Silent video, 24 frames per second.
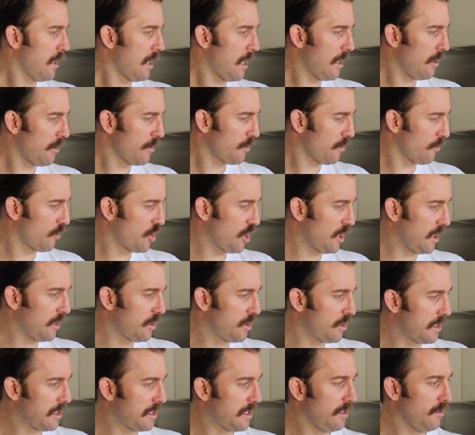I also
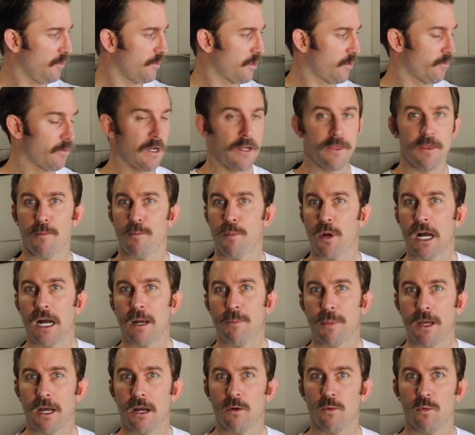changed the seals around the
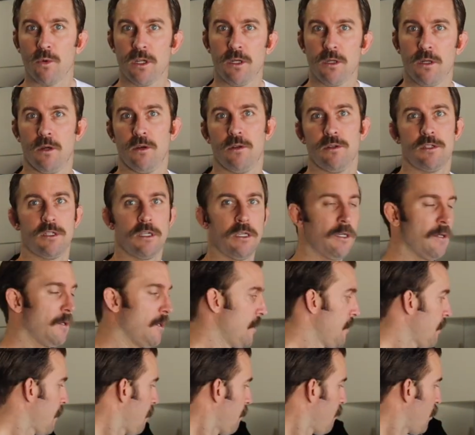pop-out windows,
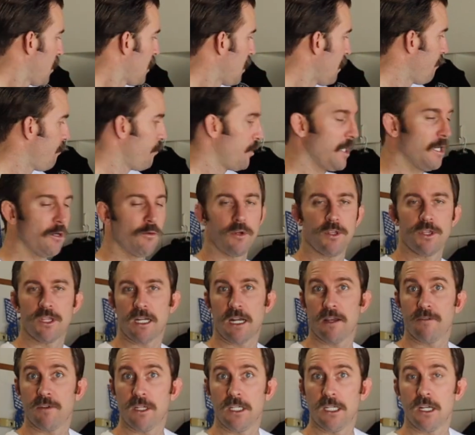but a big one that
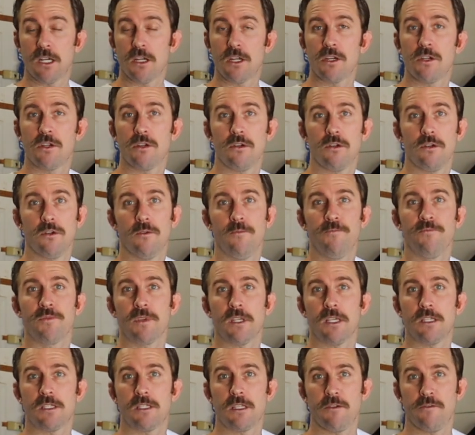I've needed to do
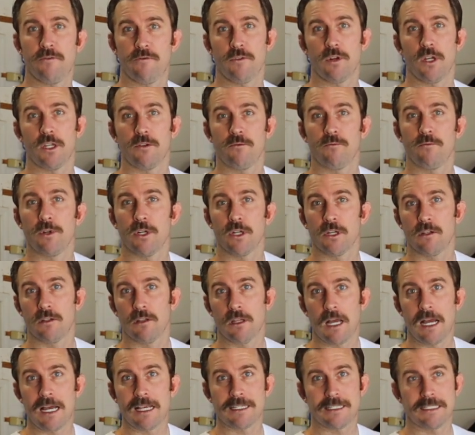is the front and rear
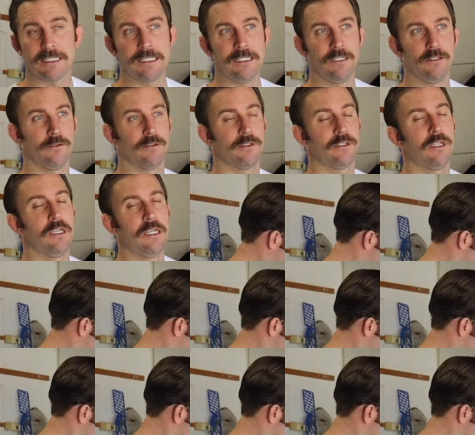glass seals.